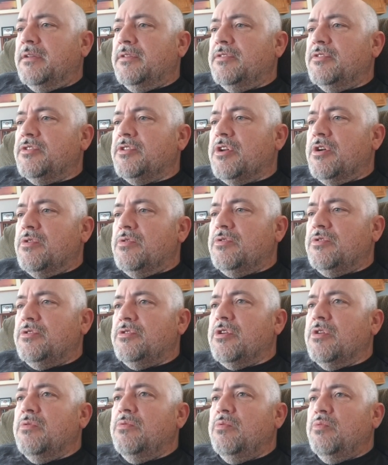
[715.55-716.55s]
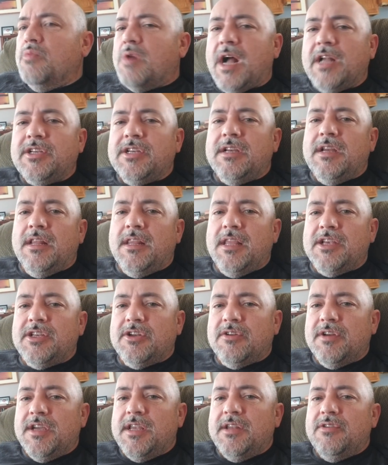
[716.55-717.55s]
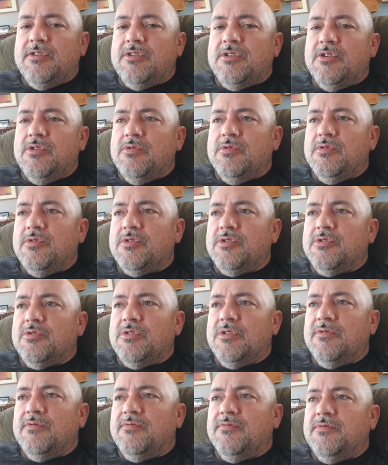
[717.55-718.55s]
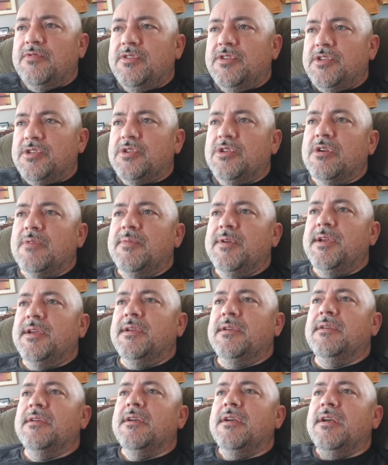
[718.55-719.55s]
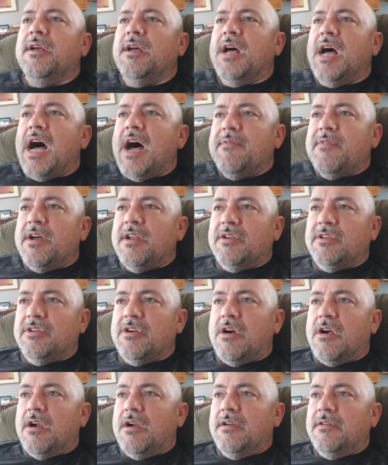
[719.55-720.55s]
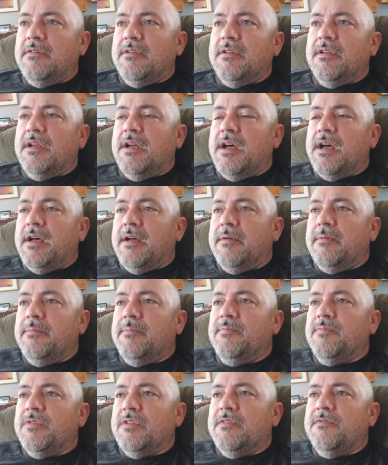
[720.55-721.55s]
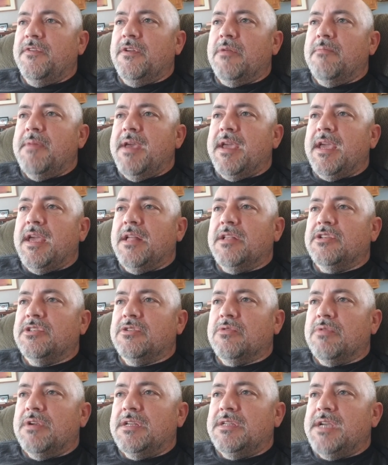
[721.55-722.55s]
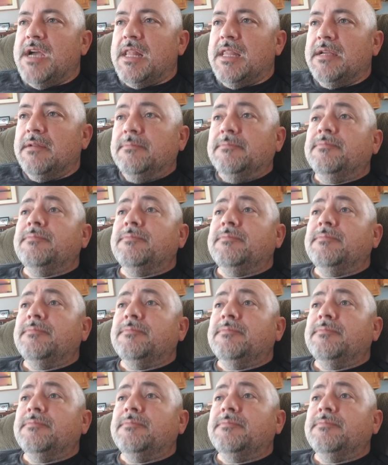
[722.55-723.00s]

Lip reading: So don't watch it unless you're into sort of disturbing avant-garde filmmaking and storytelling.